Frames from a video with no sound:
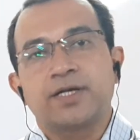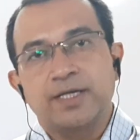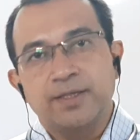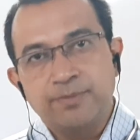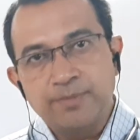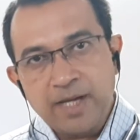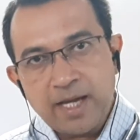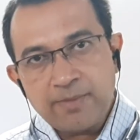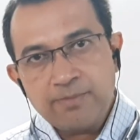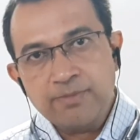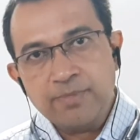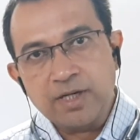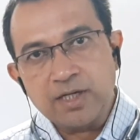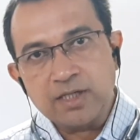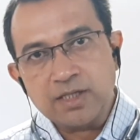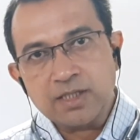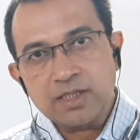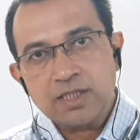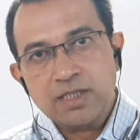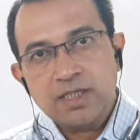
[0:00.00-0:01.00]

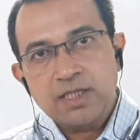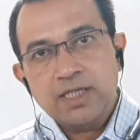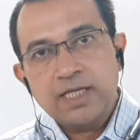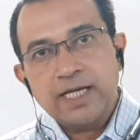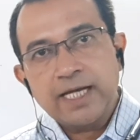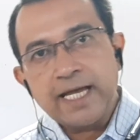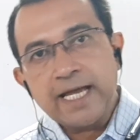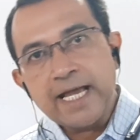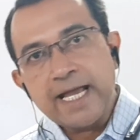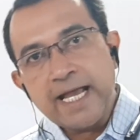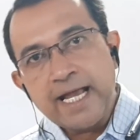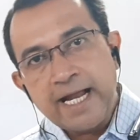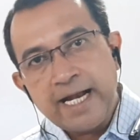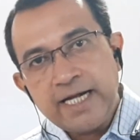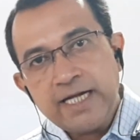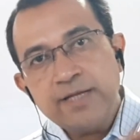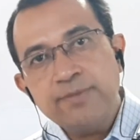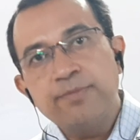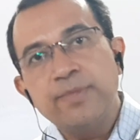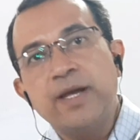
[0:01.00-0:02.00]
remember
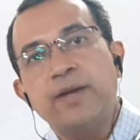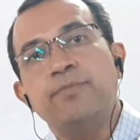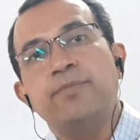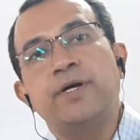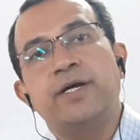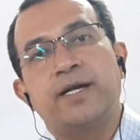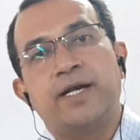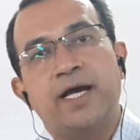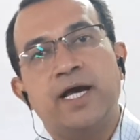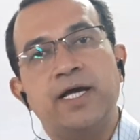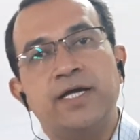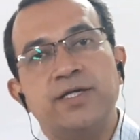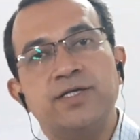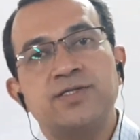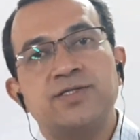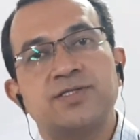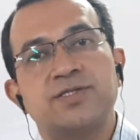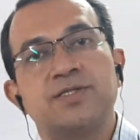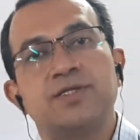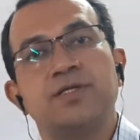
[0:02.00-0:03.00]
and
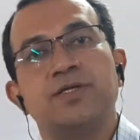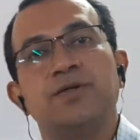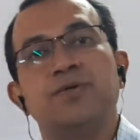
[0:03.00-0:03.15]
memorize